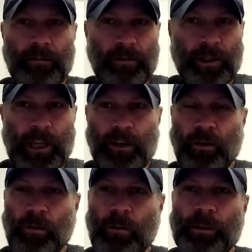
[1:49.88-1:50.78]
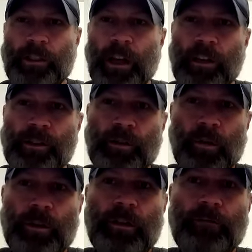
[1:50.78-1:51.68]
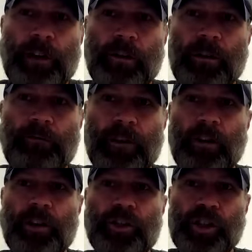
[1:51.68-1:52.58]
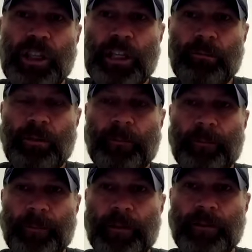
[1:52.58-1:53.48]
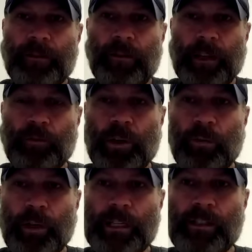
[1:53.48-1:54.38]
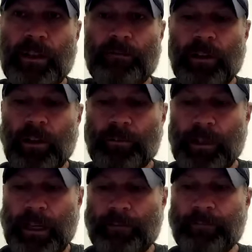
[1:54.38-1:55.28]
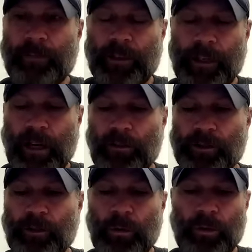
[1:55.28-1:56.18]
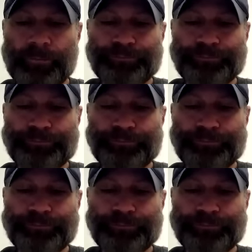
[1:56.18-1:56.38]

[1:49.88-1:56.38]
You can't go wrong with the dollar store. They're very, very cheap. So that's where you want to get your envelopes at, the dollar store.